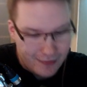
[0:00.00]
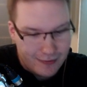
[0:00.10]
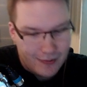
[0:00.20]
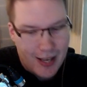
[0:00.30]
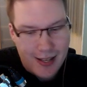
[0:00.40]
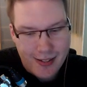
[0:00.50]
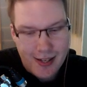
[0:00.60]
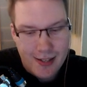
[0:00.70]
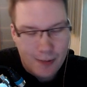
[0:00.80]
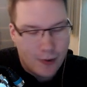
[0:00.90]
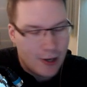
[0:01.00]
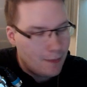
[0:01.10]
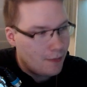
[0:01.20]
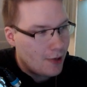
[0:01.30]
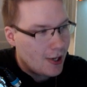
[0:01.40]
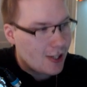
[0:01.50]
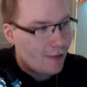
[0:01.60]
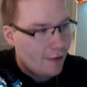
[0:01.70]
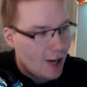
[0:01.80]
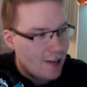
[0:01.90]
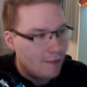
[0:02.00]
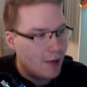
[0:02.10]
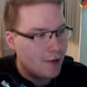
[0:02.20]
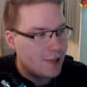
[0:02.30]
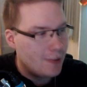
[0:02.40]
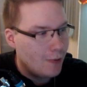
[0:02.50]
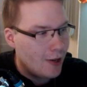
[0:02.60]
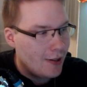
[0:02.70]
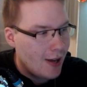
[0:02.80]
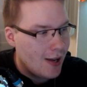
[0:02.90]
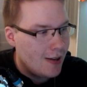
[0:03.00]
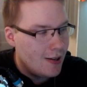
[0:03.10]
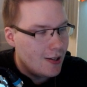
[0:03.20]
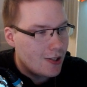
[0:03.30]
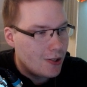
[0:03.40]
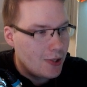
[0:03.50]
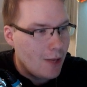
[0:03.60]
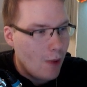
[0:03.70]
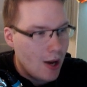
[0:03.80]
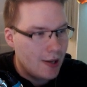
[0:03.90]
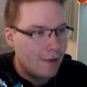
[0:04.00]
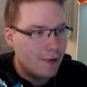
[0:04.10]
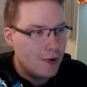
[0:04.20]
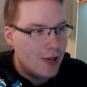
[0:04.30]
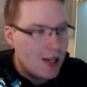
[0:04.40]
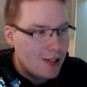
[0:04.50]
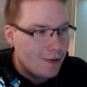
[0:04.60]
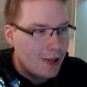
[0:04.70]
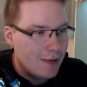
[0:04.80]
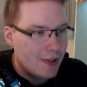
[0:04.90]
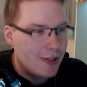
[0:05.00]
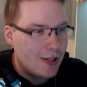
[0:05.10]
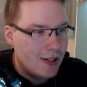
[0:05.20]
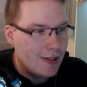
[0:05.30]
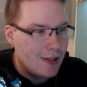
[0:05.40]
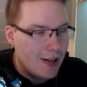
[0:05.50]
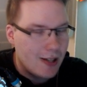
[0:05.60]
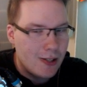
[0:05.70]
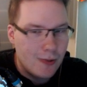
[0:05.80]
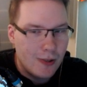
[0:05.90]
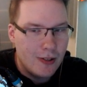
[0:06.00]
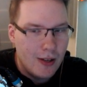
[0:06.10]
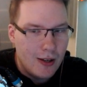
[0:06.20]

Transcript: I guess they didn't want to bring us 5 buffs in one day, so they waited a few days for give us the next one.